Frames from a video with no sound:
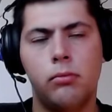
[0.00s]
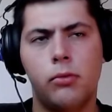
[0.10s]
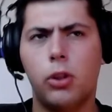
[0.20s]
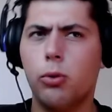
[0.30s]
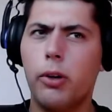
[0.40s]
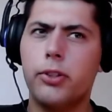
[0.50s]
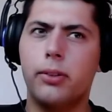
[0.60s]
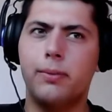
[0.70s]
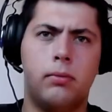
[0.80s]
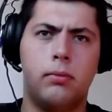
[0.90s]
Good question.
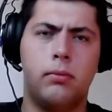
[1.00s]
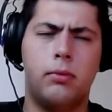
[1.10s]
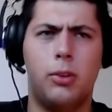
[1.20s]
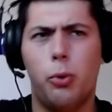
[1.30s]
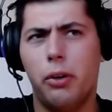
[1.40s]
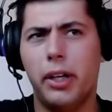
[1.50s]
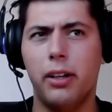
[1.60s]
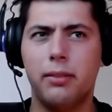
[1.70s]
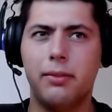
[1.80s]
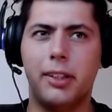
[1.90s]
Well, yeah,
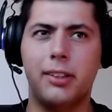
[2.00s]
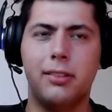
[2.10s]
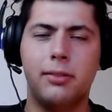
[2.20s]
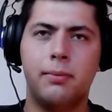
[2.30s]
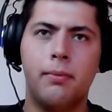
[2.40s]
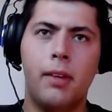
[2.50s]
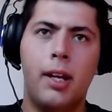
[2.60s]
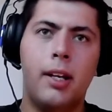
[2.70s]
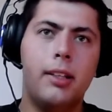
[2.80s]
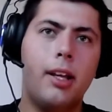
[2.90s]
fair enough.
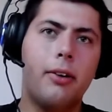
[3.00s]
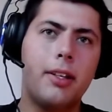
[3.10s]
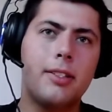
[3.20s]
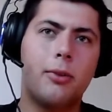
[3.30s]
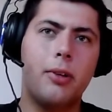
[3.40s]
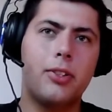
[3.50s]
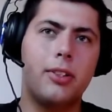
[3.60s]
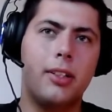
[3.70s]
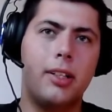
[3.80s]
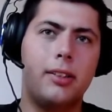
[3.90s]
Now, here is the
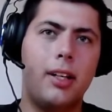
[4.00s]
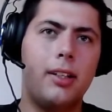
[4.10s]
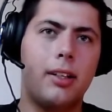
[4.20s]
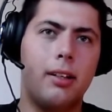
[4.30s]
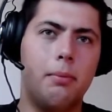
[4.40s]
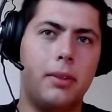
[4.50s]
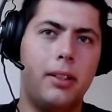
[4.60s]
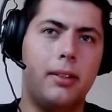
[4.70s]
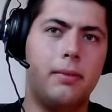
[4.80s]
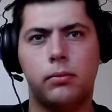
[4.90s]
question, the trading company.